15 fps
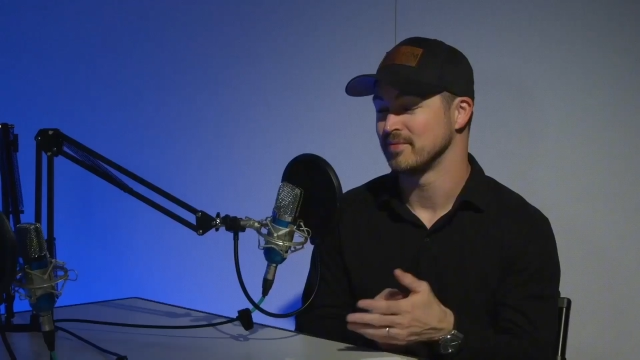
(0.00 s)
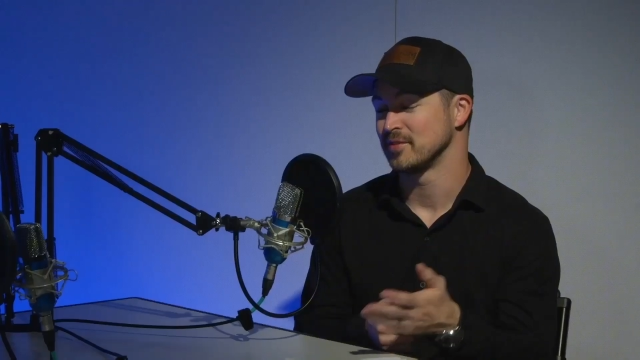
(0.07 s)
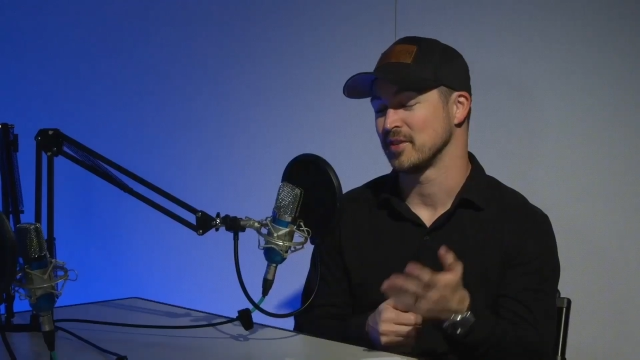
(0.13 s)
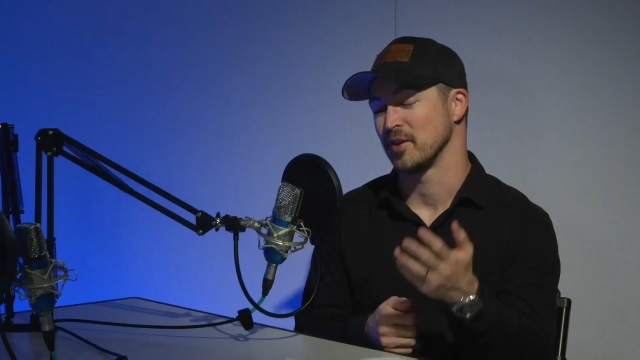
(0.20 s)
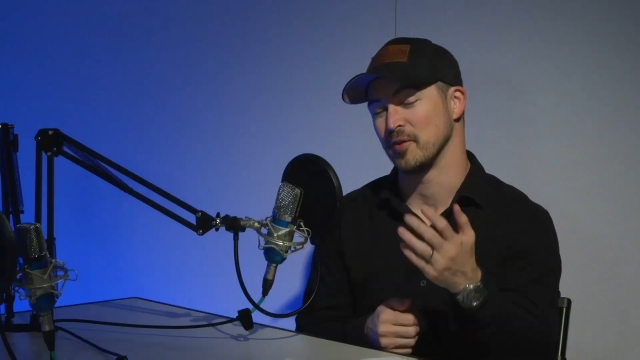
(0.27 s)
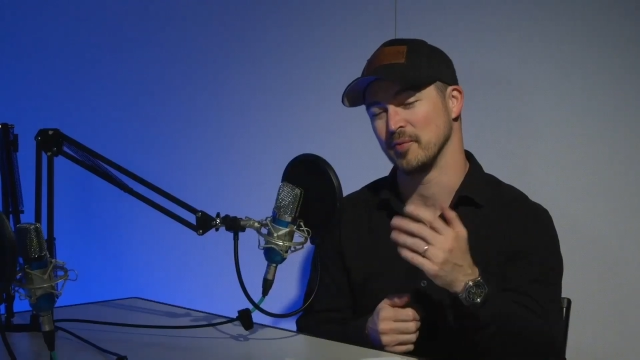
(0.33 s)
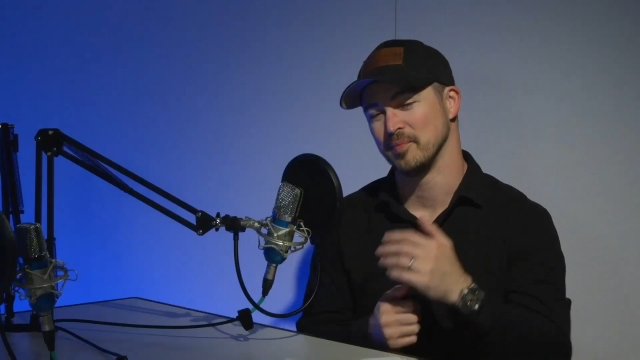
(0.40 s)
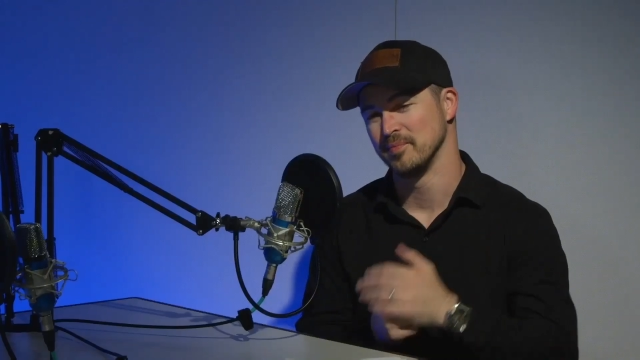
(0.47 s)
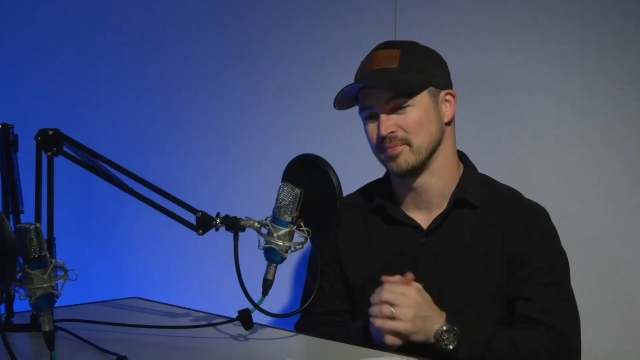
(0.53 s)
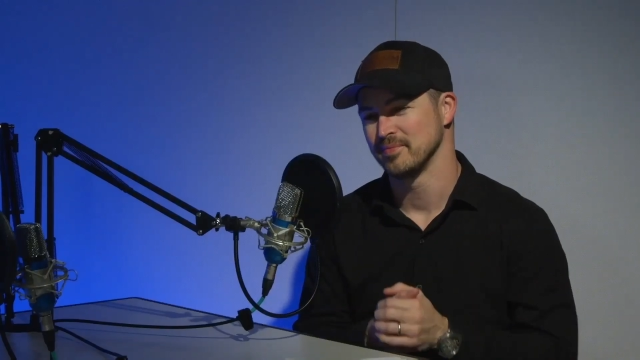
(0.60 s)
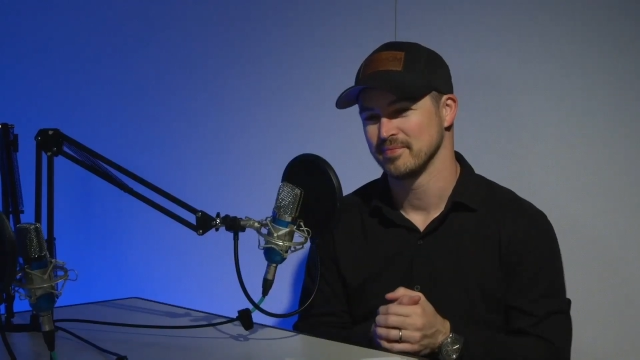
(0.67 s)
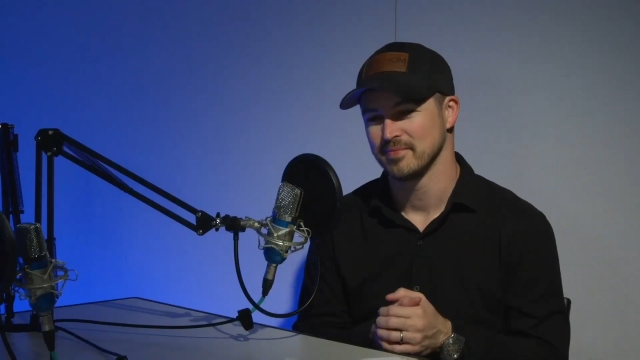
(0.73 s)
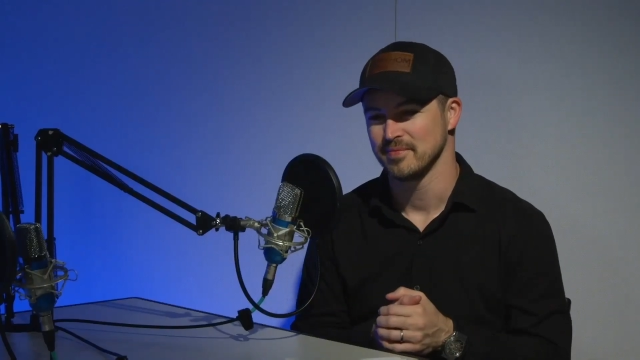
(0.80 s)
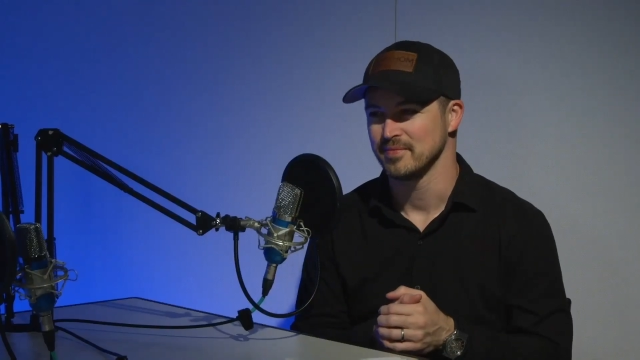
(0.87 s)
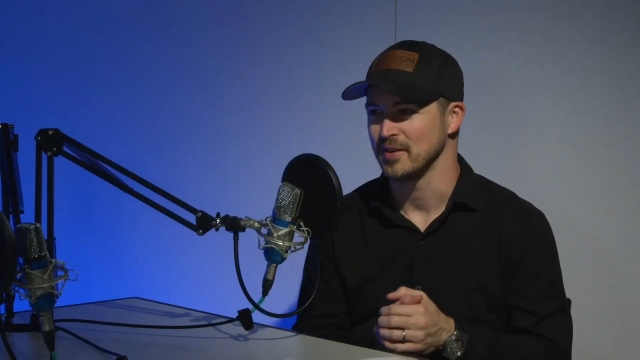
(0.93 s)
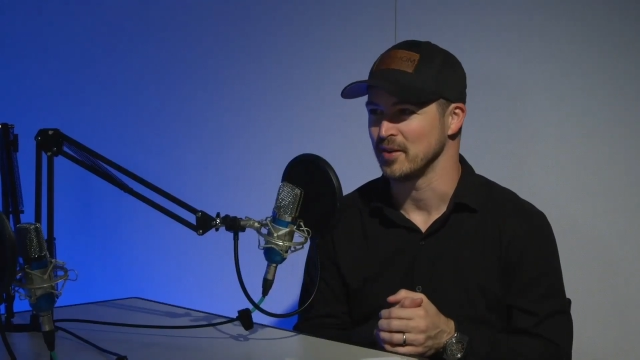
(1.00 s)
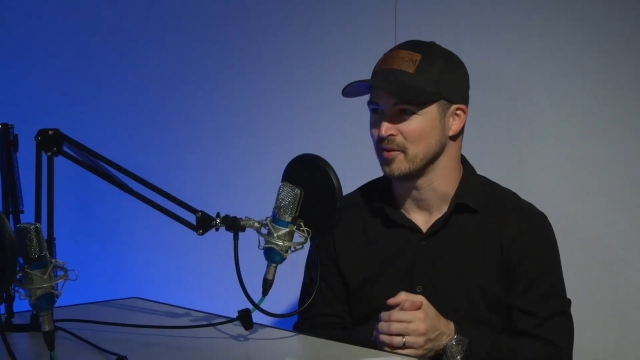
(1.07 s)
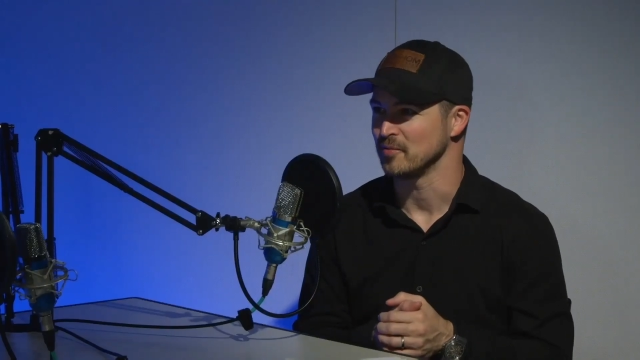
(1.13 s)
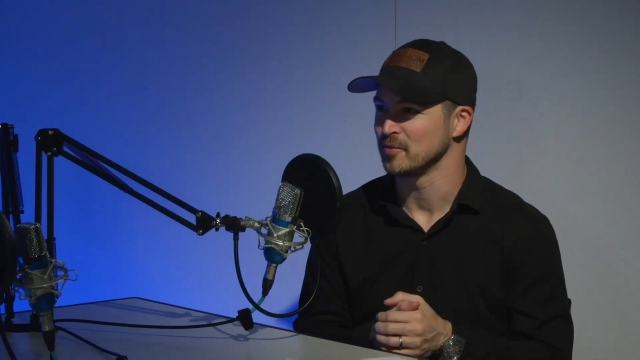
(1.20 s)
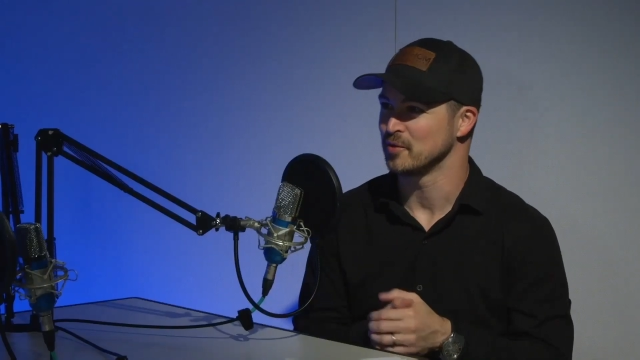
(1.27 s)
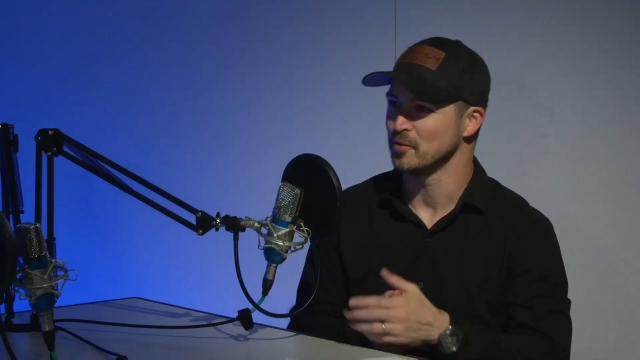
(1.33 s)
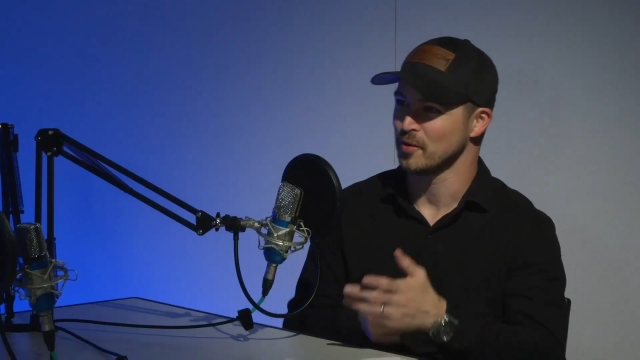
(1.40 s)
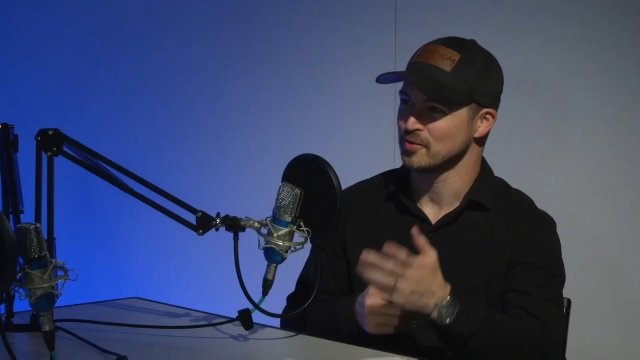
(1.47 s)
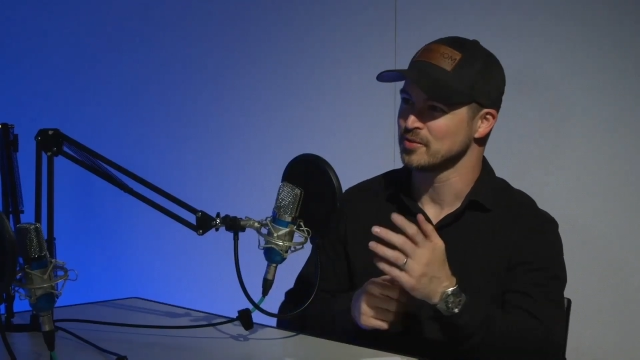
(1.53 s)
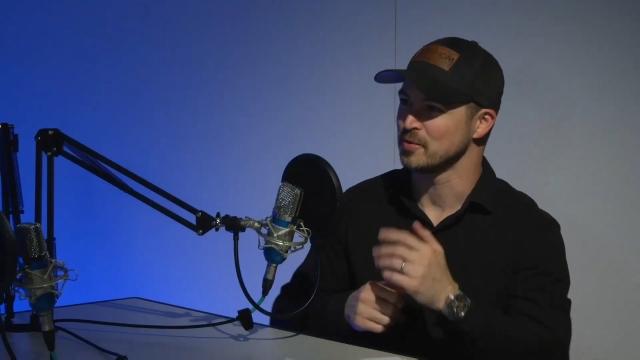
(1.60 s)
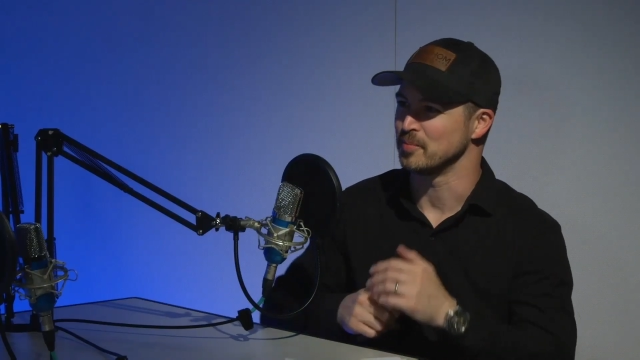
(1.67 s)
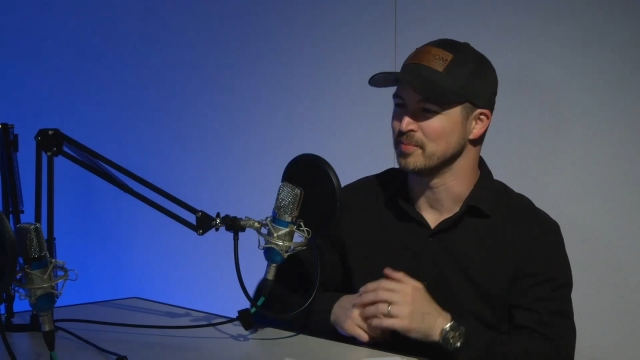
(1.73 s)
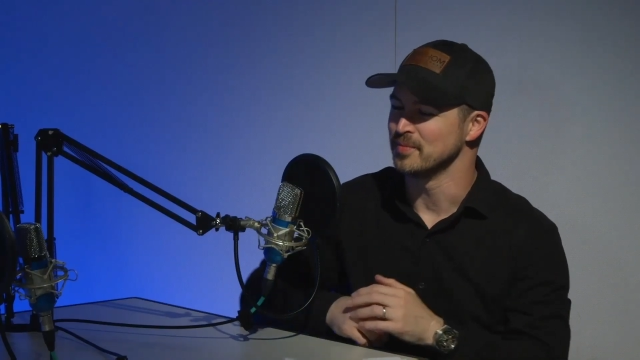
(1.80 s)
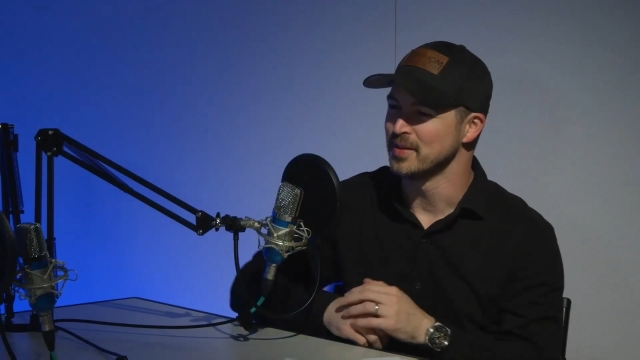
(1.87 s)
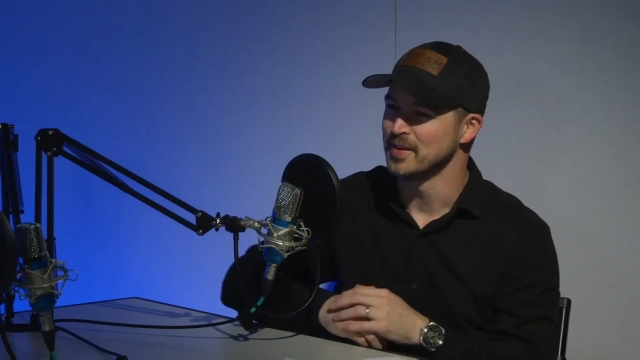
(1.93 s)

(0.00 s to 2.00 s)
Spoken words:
So, kudos to